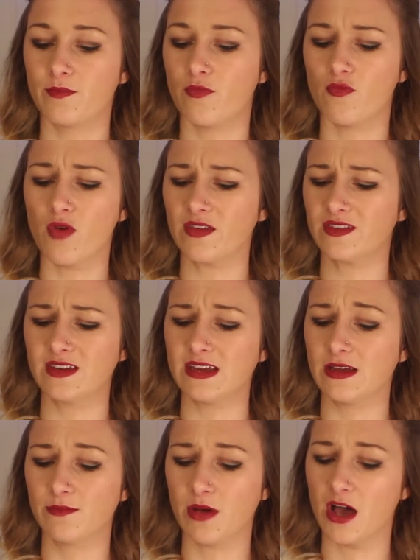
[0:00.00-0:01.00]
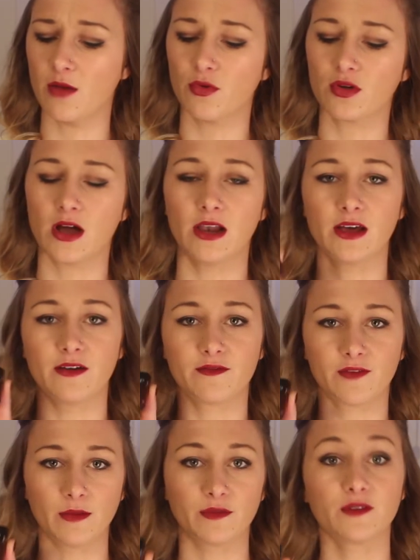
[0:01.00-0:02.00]
rusty purple colour
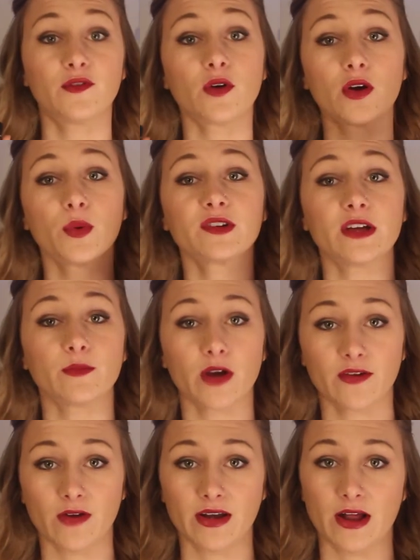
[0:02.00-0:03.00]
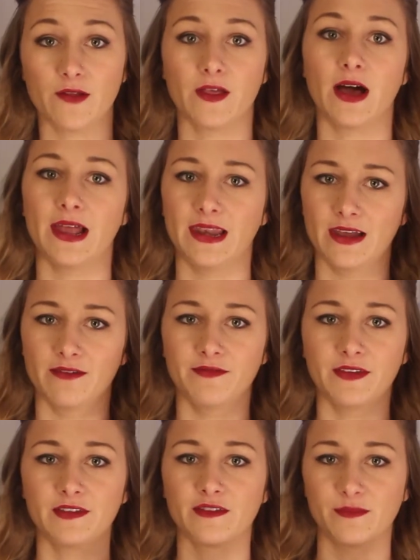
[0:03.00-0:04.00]
from Sephora, which I'm wearing right now that I love.
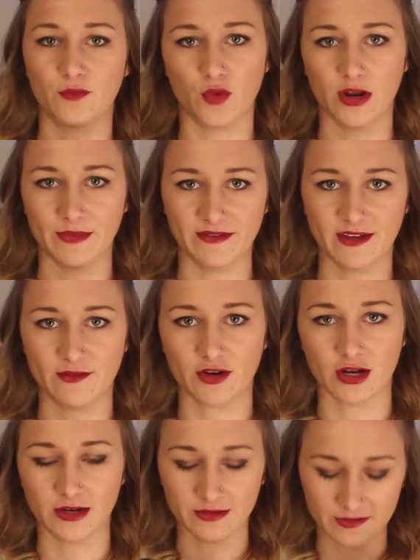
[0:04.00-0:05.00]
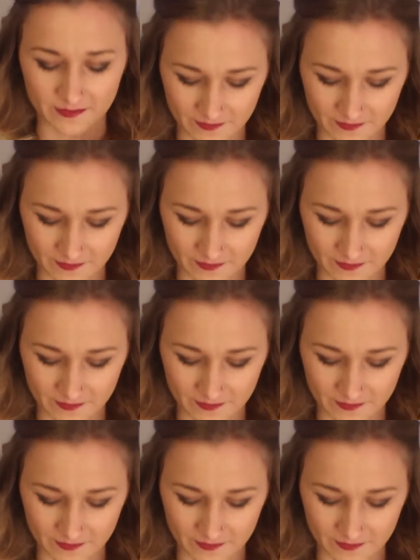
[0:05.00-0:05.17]
This is one of my favourite colours.